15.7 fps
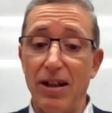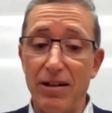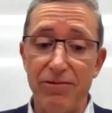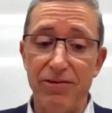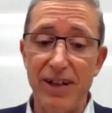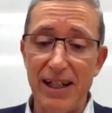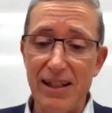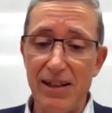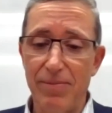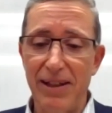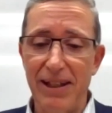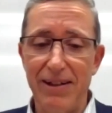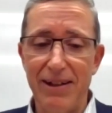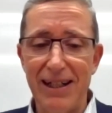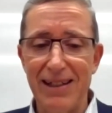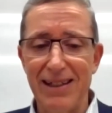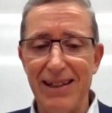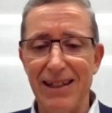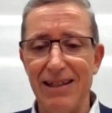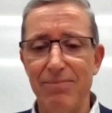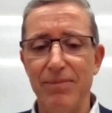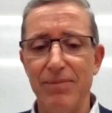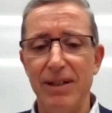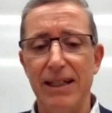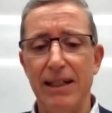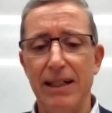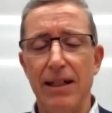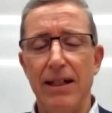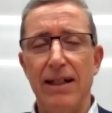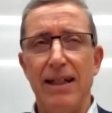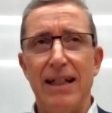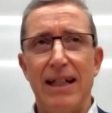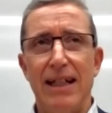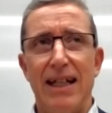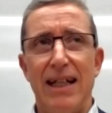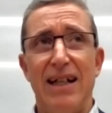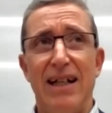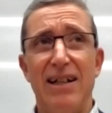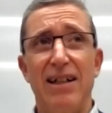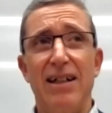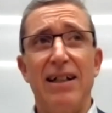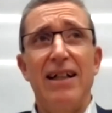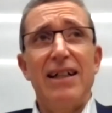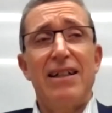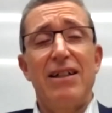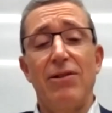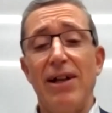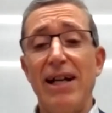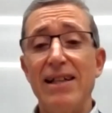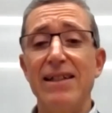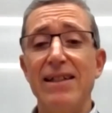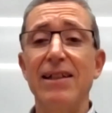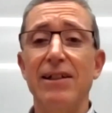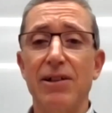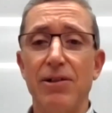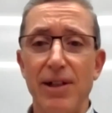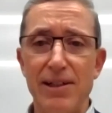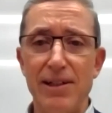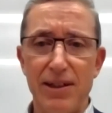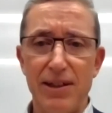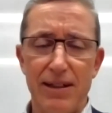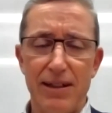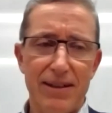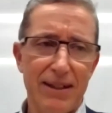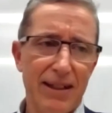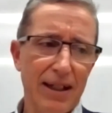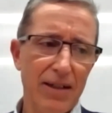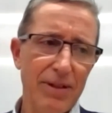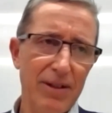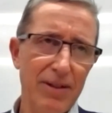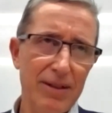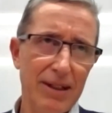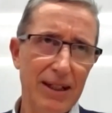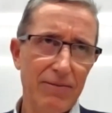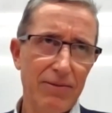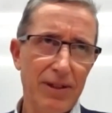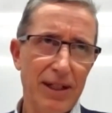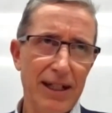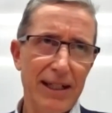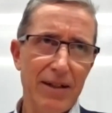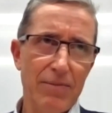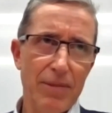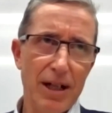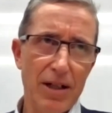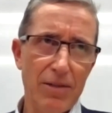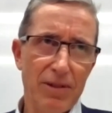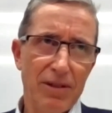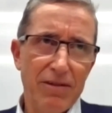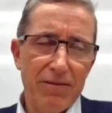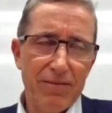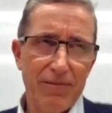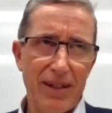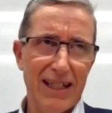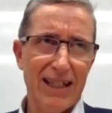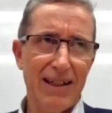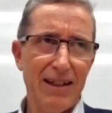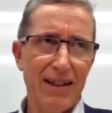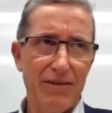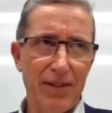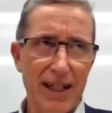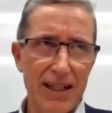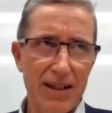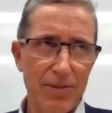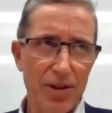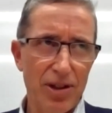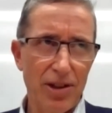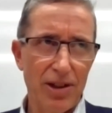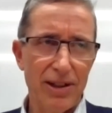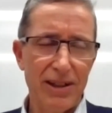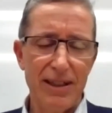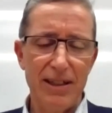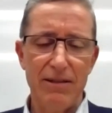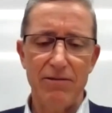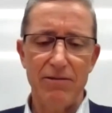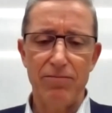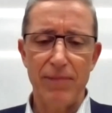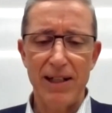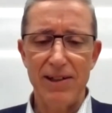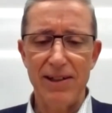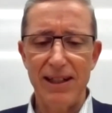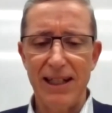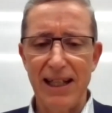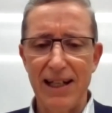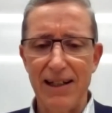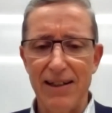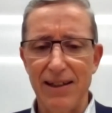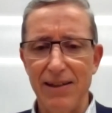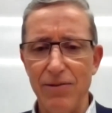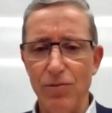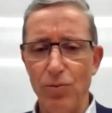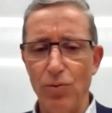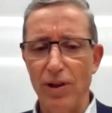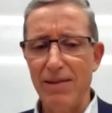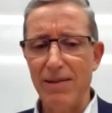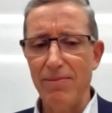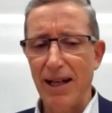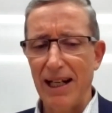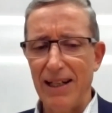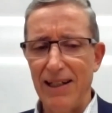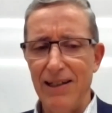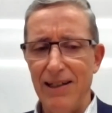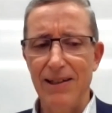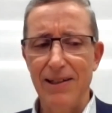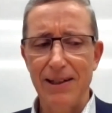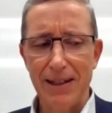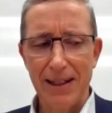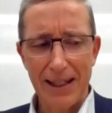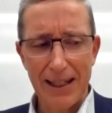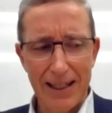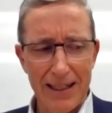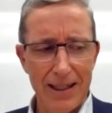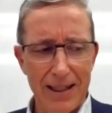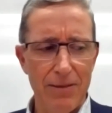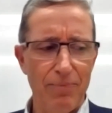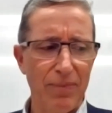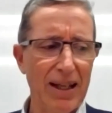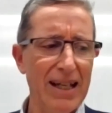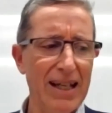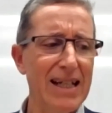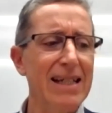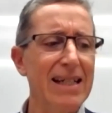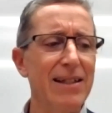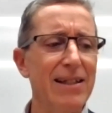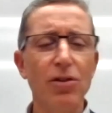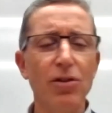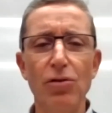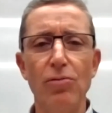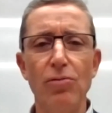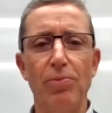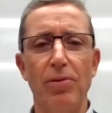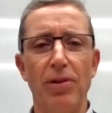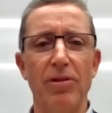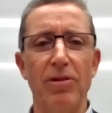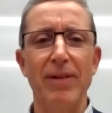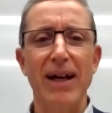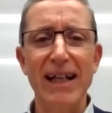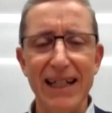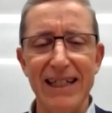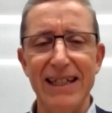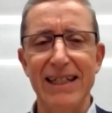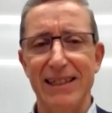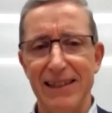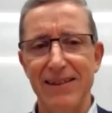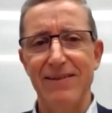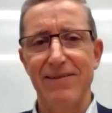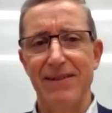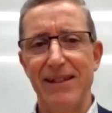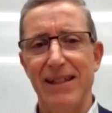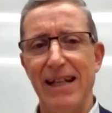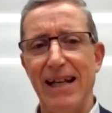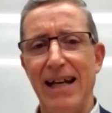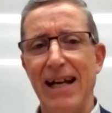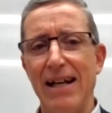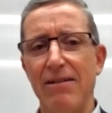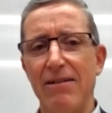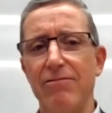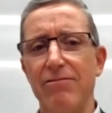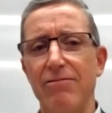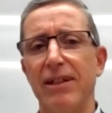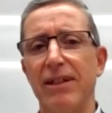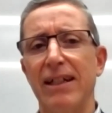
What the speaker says: lot of funds, but there are some. But to answer your question, Toby, like right at the moment, in the vast majority of managed accounts that we manage, it is too problematic to have,